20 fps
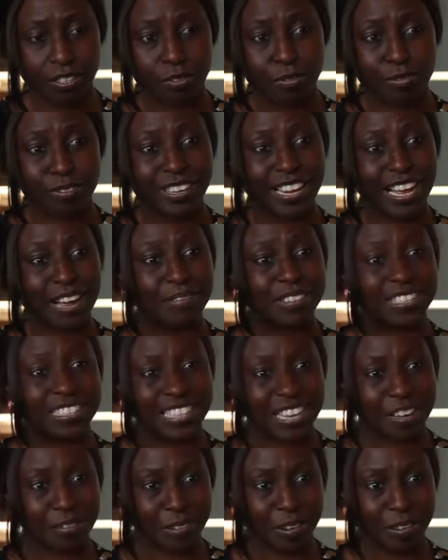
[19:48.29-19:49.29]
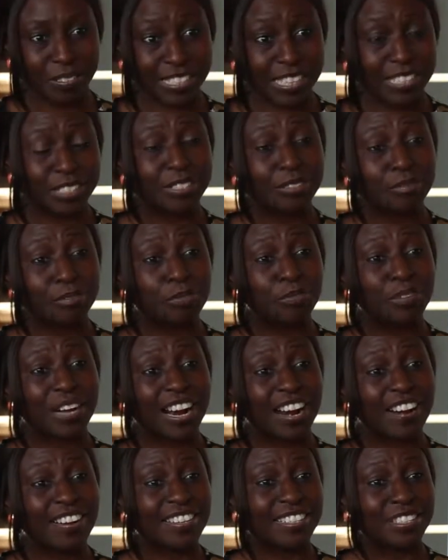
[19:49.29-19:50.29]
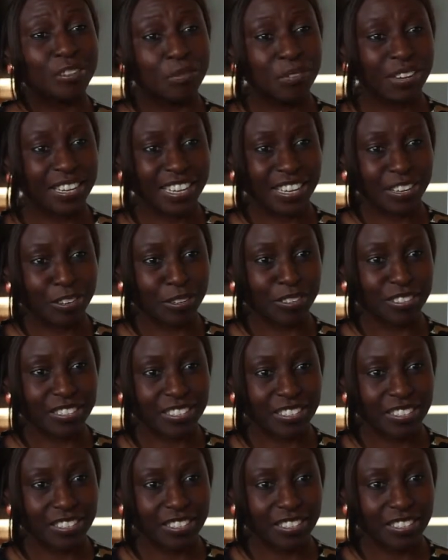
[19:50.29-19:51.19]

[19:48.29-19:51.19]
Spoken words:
We'll have a safe house. That's what we're currently working on.